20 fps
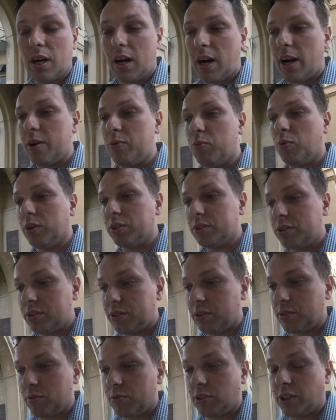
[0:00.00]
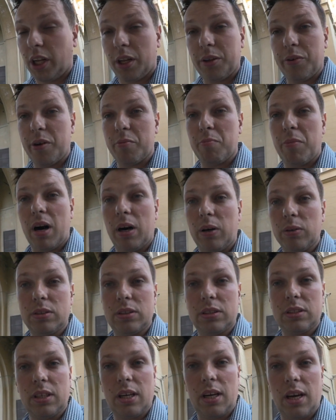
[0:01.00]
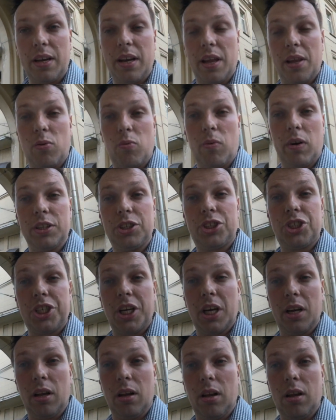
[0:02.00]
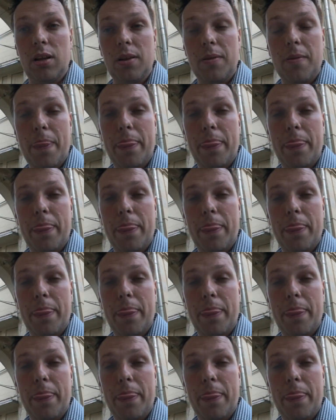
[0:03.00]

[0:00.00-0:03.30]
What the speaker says: I want to tell you about another one channel.